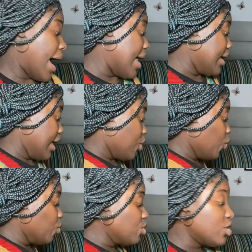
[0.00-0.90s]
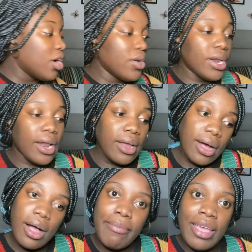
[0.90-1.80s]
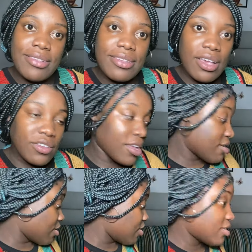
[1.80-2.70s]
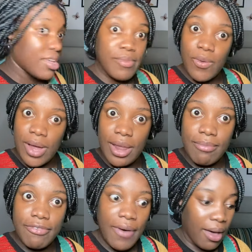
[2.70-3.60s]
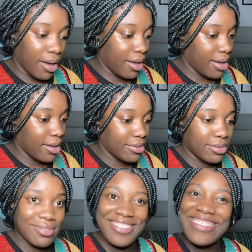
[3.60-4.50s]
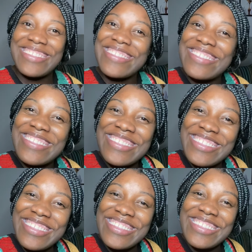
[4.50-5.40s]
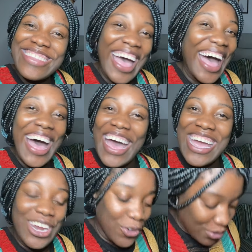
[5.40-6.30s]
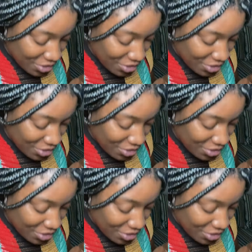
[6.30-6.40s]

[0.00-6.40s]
And then on down in the comment section, go tell me what them fuckers. cause I know